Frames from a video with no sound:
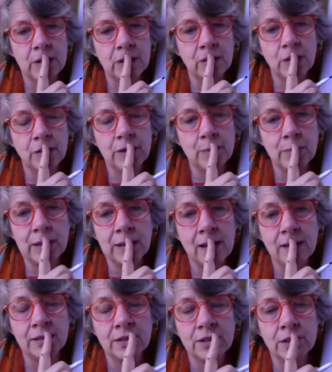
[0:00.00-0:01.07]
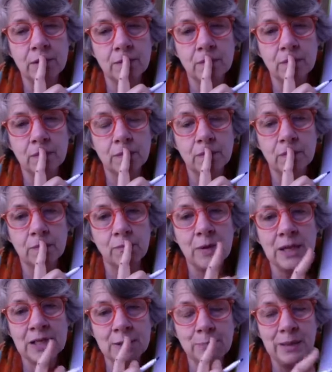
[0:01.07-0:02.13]
Your number
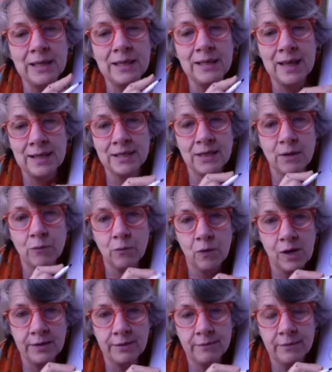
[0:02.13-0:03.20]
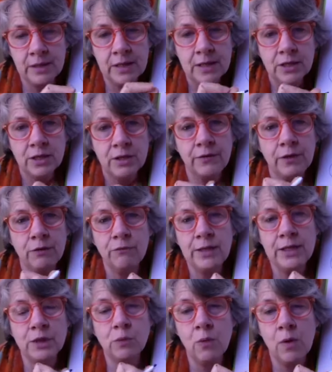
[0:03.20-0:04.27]
must be less than 1. So if you
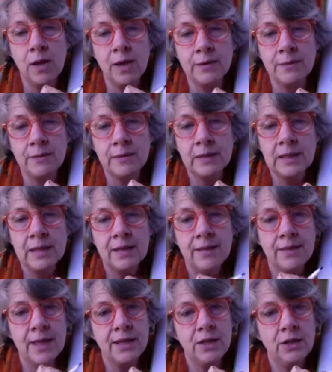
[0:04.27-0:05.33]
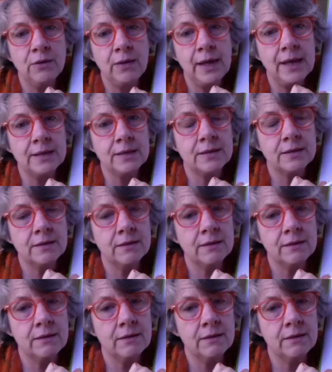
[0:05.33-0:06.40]
reach 1, then you get,
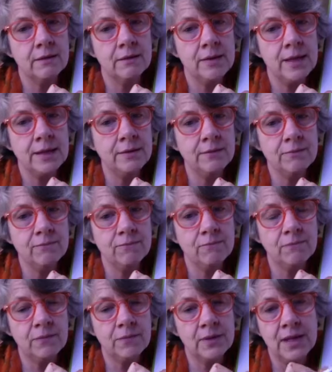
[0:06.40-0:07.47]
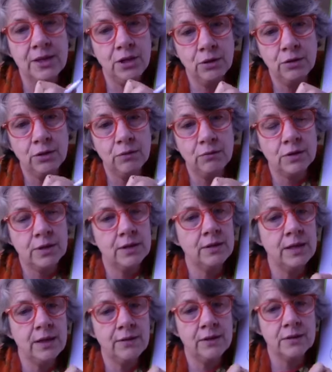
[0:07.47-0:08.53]
then you lose, and
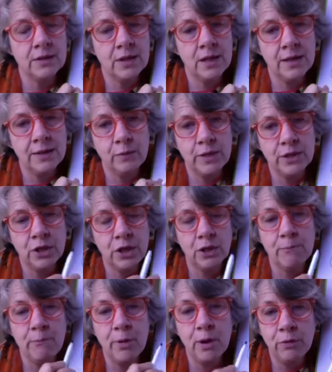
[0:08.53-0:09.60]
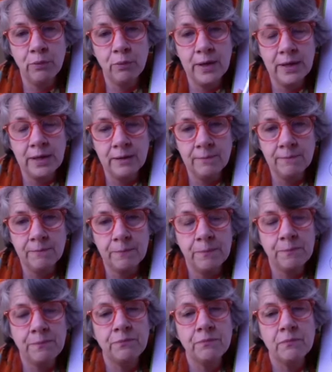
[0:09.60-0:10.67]
the other side wins. You can both win,
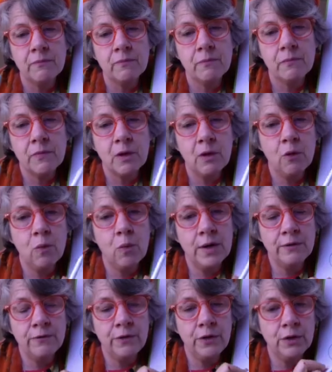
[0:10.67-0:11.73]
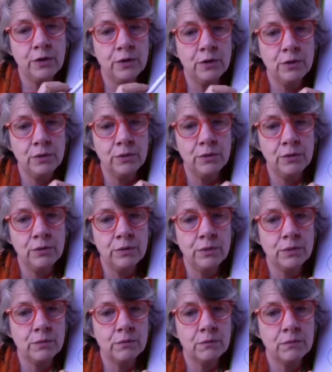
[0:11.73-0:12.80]
or one of you can lose
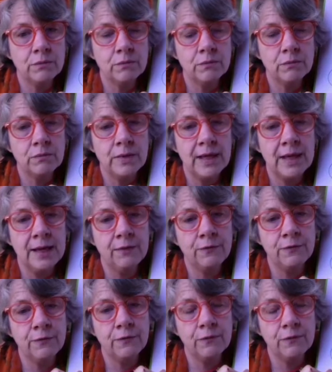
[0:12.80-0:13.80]
if,